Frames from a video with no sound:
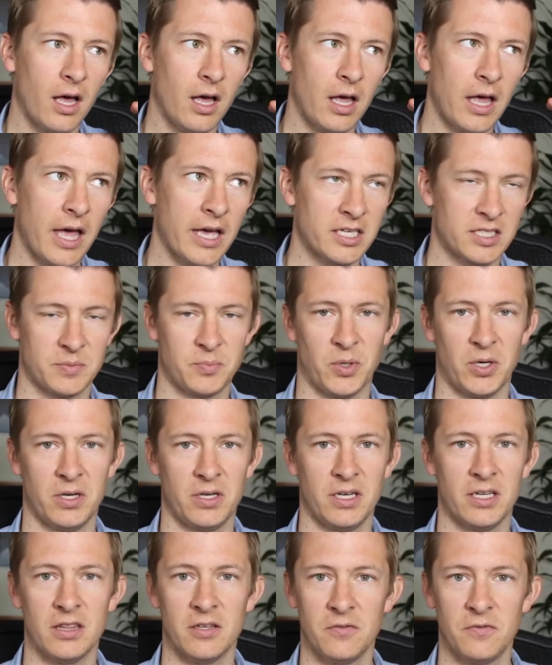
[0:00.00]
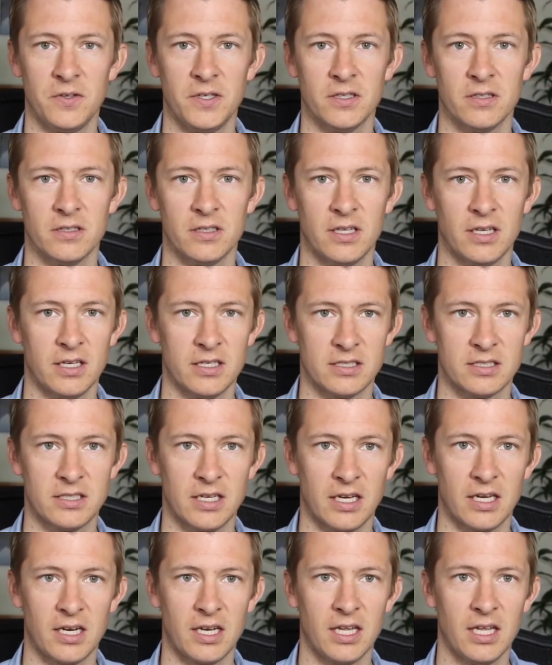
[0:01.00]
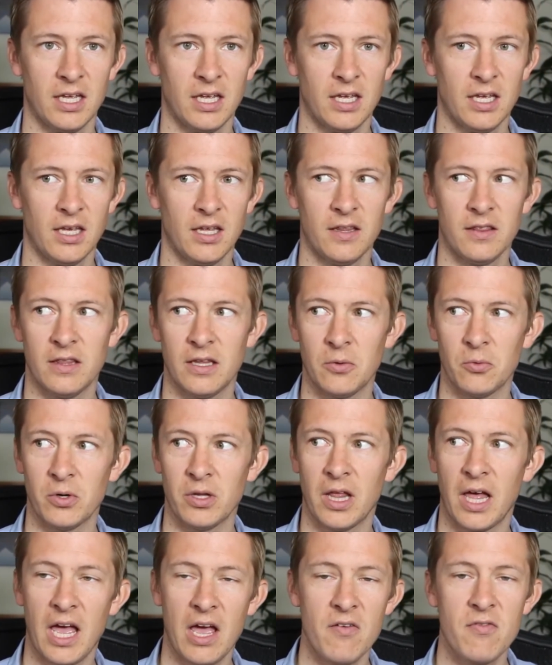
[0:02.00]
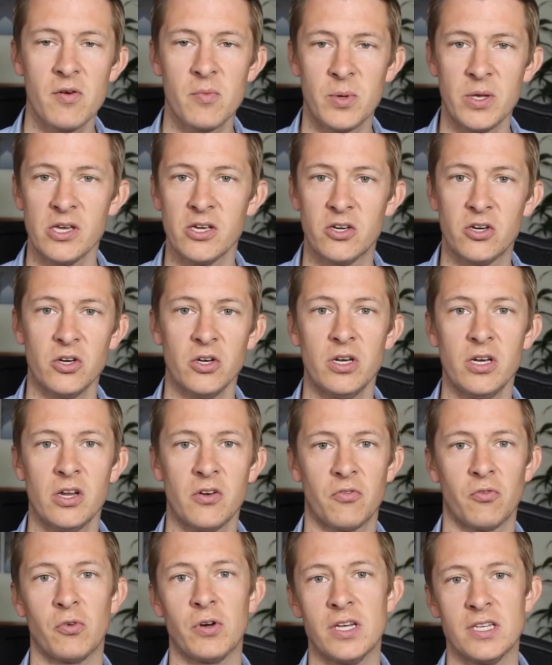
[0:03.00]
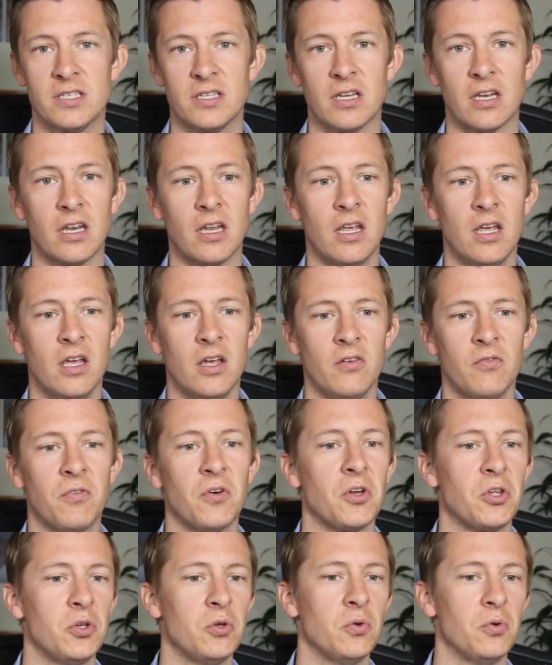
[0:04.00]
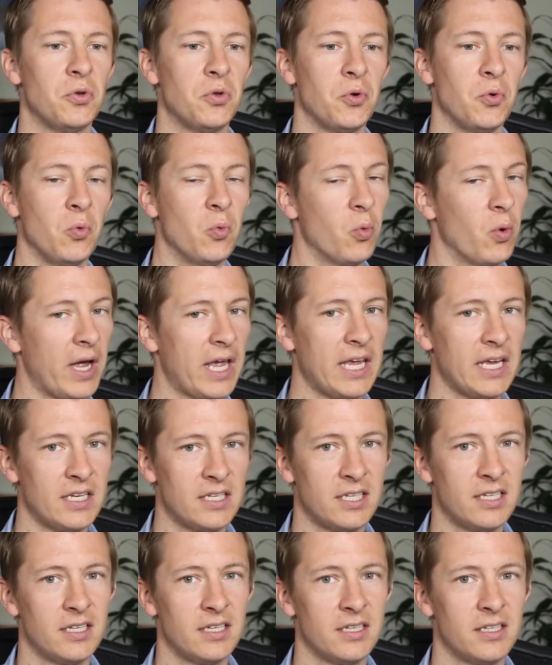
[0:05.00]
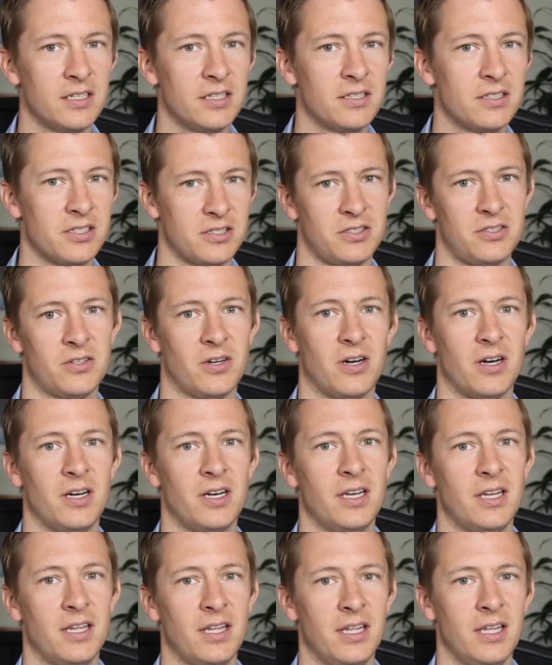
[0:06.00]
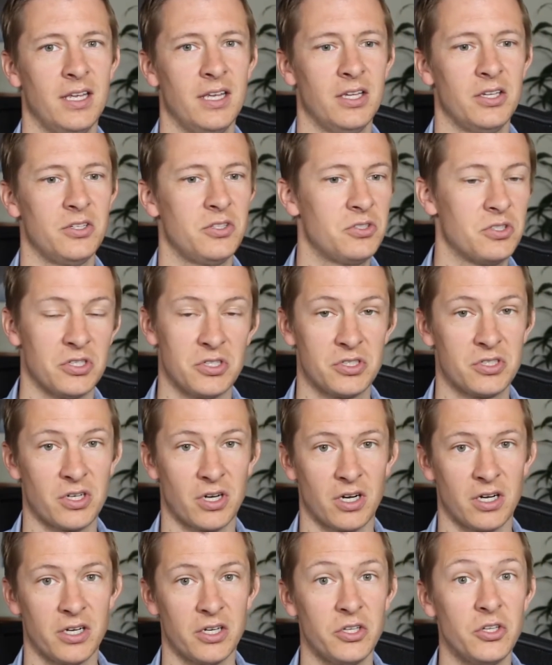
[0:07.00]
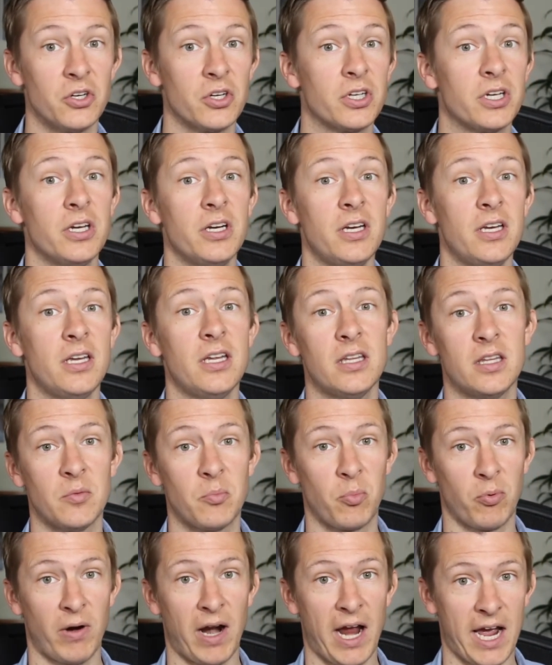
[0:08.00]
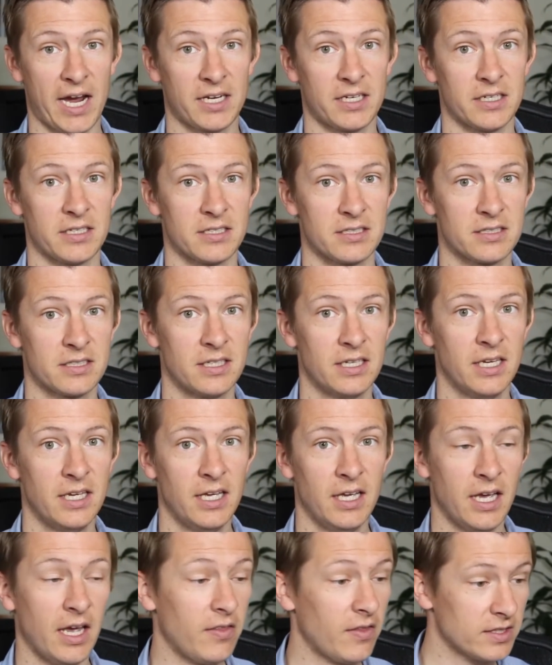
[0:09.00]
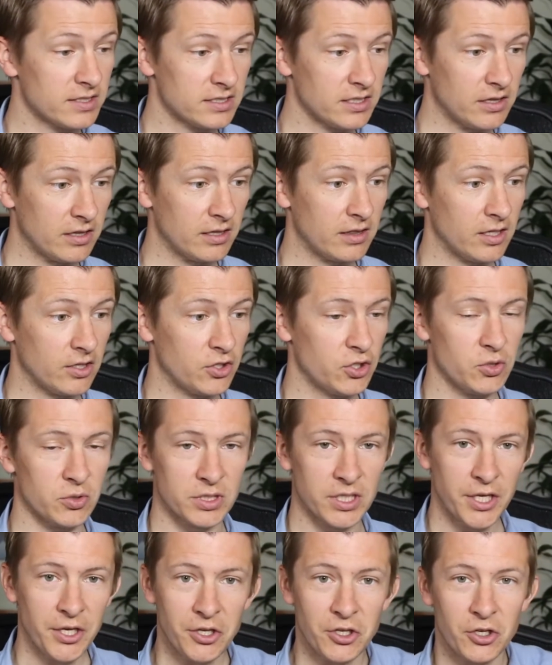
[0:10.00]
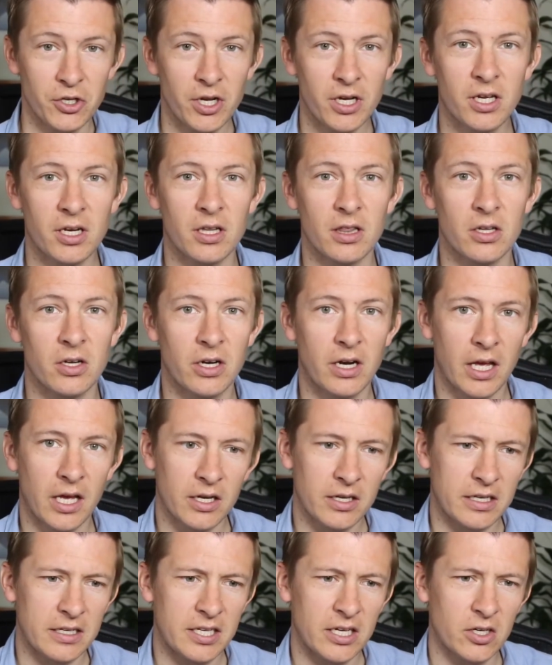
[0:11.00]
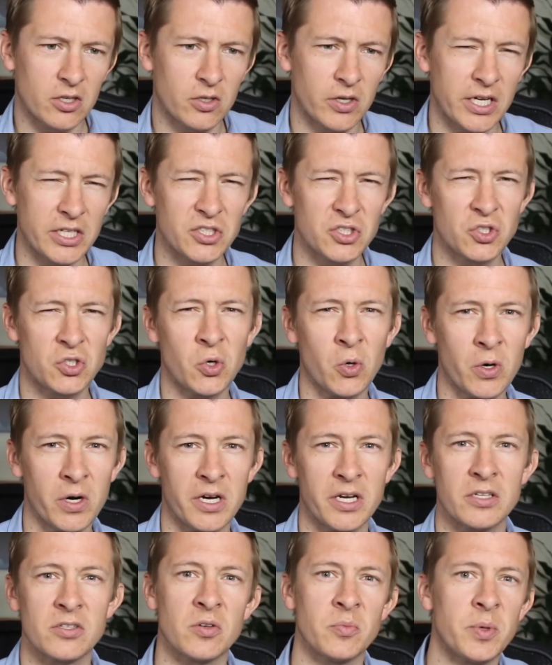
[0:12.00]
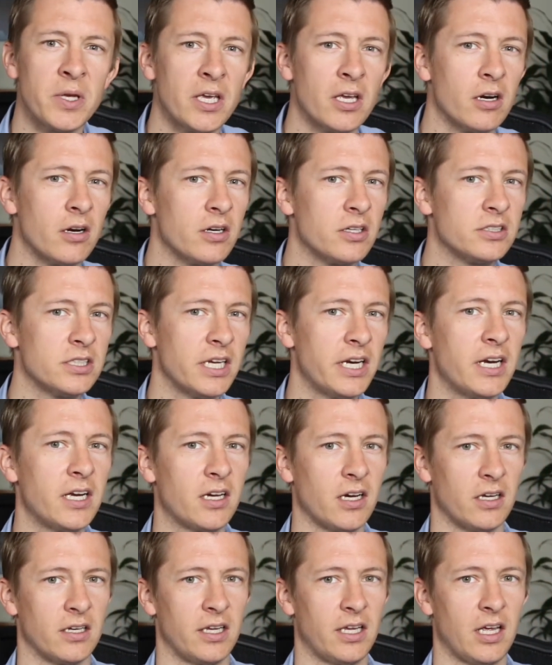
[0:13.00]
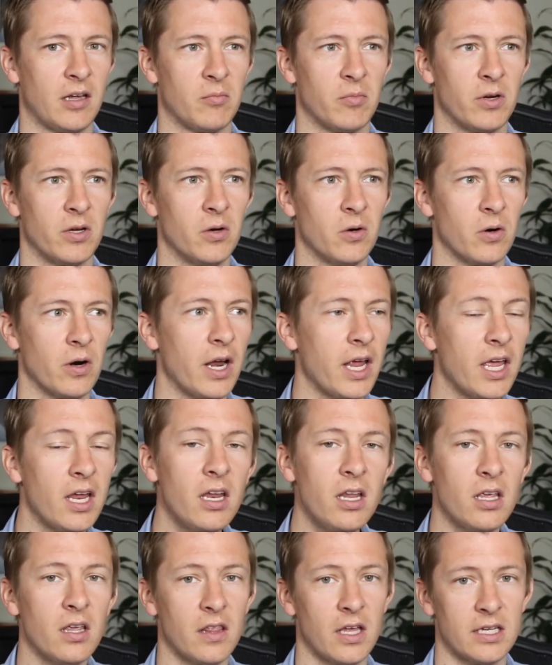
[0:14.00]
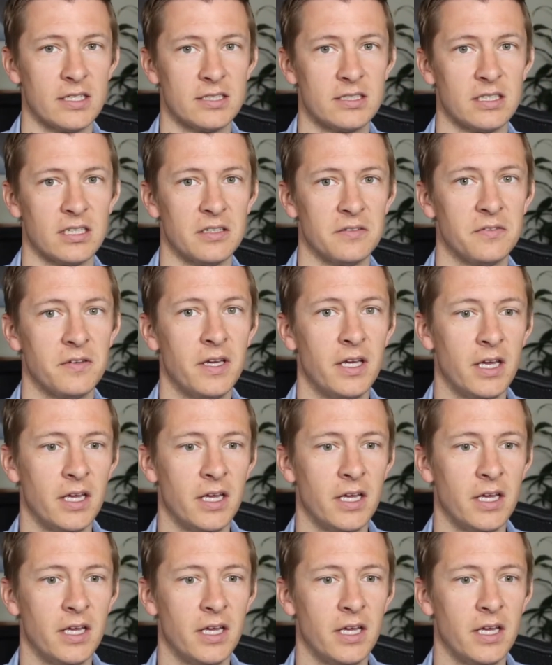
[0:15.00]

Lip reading: expert in the field has said that will ever be a good enough reason for you to wait to start. Just start. You're going to need the practice. And that's the other thing too, is you're not going to learn how to tell great stories or be energetic on camera or any of that stuff